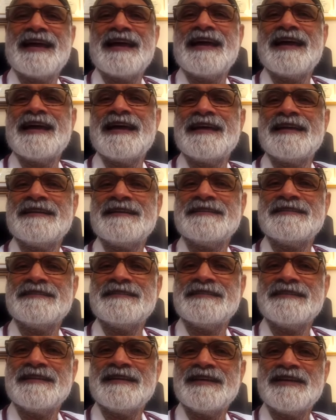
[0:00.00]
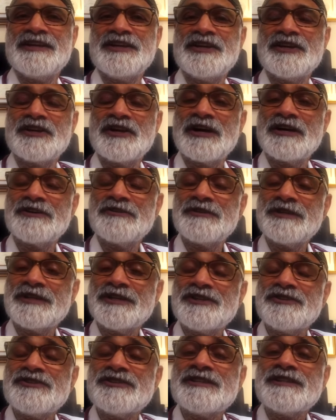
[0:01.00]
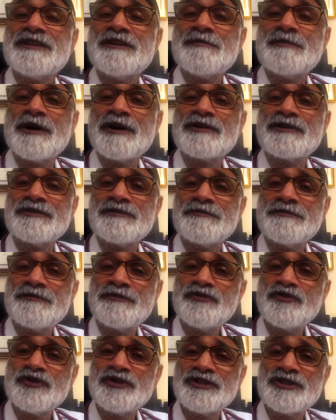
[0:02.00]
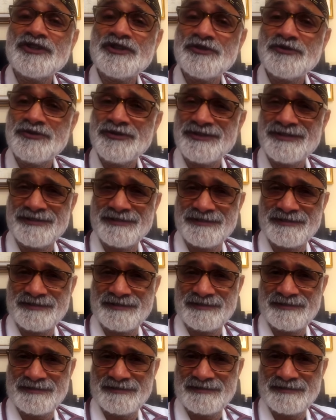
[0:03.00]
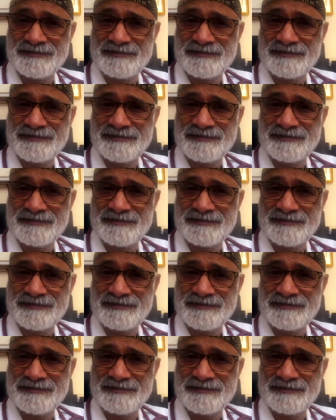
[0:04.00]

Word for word: And you got to reduce the amount of fruit juices.